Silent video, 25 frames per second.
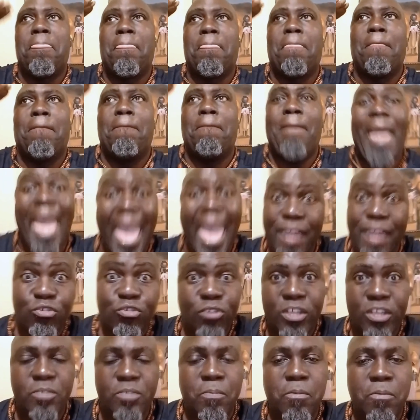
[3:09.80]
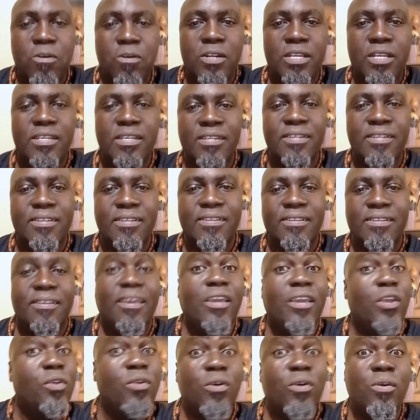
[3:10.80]
air transport you
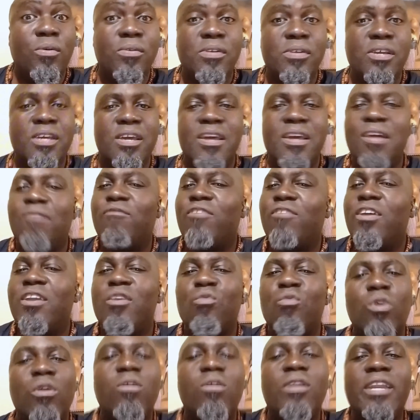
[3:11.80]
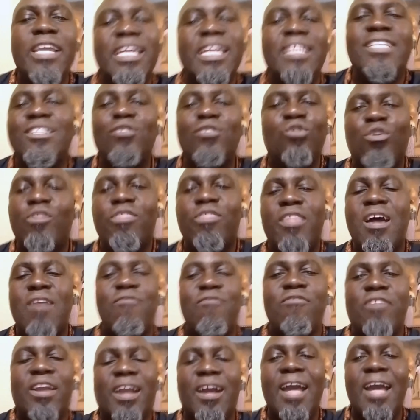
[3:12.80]
know, very well linked to North
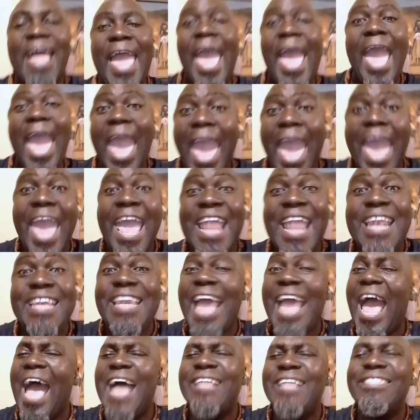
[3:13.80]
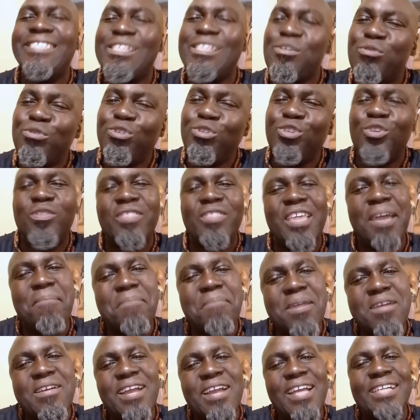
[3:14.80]
Africa. And as usual, the
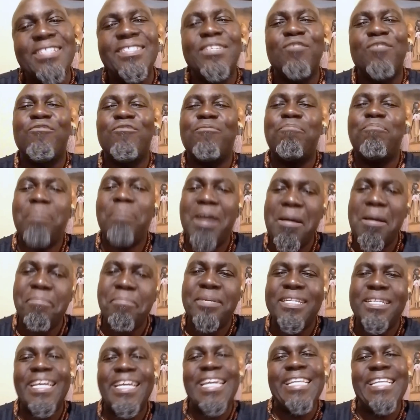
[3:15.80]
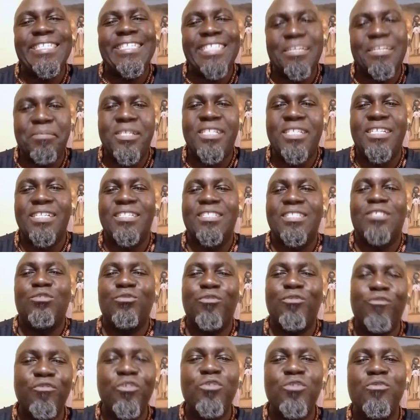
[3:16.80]
Americans have pampered the Egyptians to
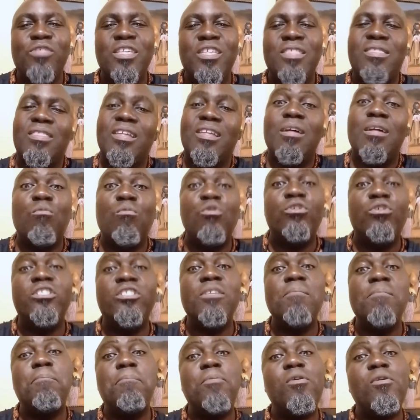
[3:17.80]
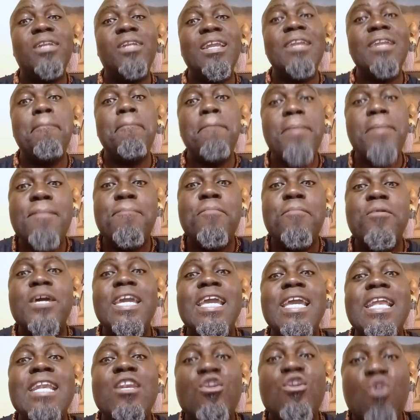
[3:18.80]
feel that they are most important people
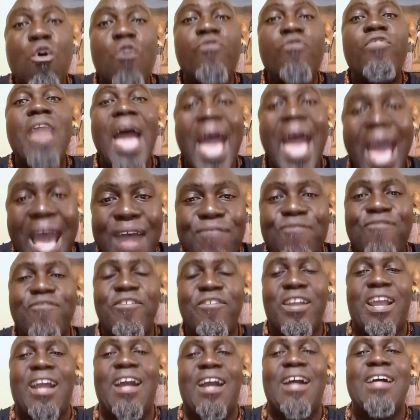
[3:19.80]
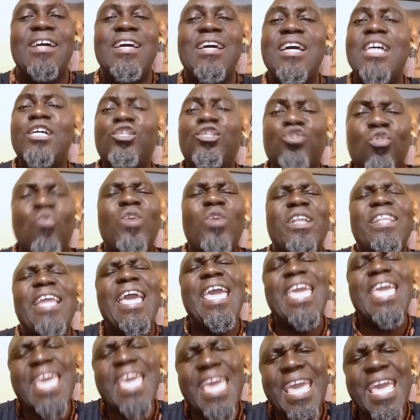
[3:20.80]
in North Africa. So when they
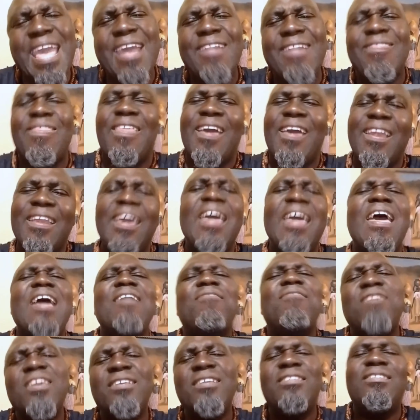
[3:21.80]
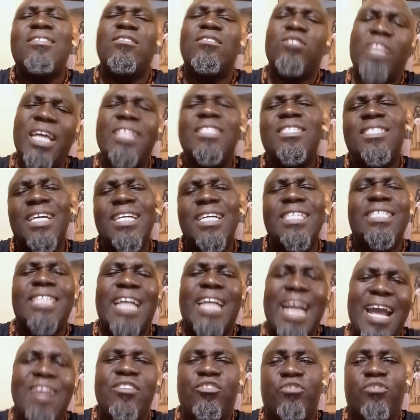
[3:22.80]
hear that this such such
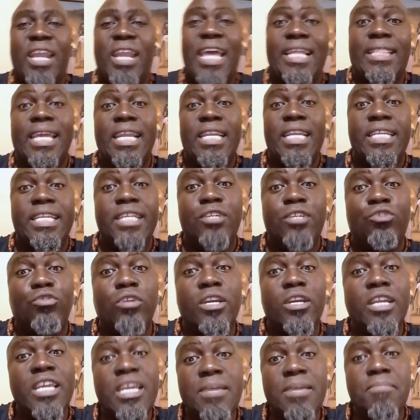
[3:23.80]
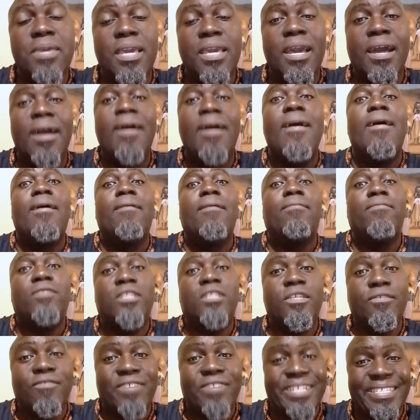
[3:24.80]
country, like they did to Libya,
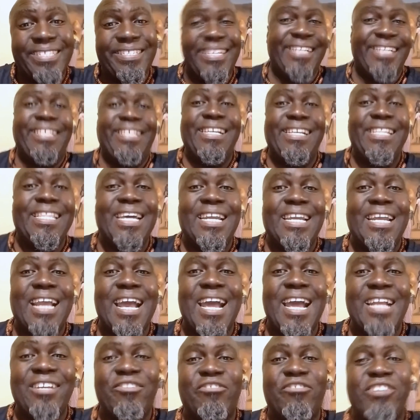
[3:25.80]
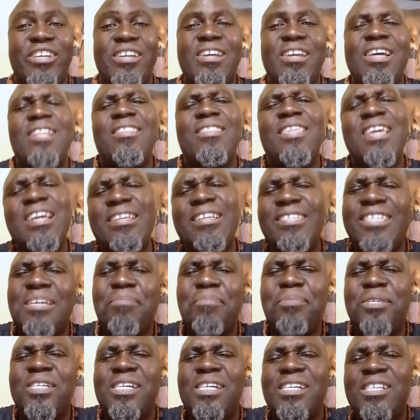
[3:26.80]
devastating that country, the
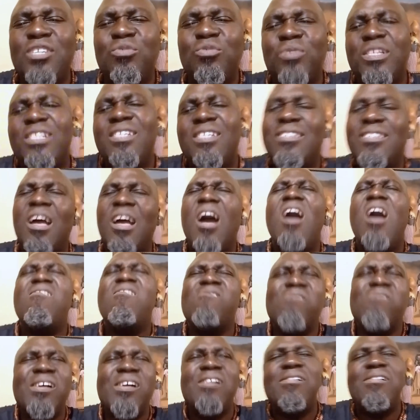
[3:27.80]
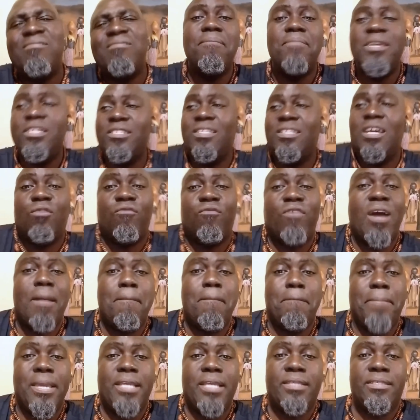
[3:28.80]
Egyptians were just, oh well, it's none of our
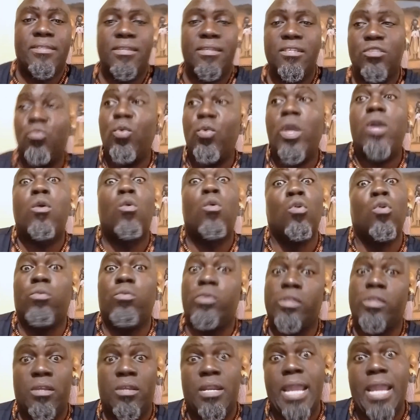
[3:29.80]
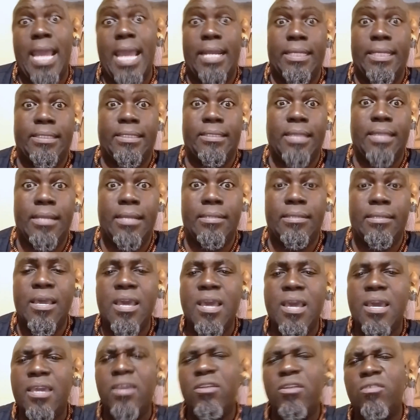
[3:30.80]
business. We're good with the United States,
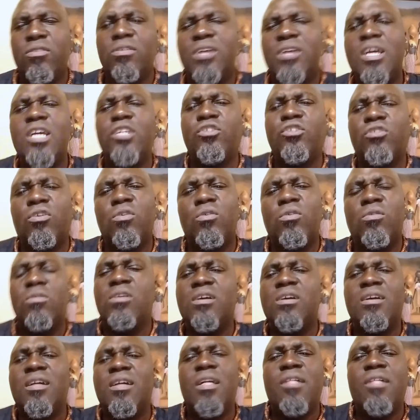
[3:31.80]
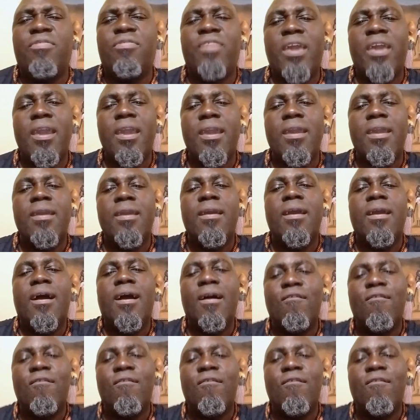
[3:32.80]
you know. So they have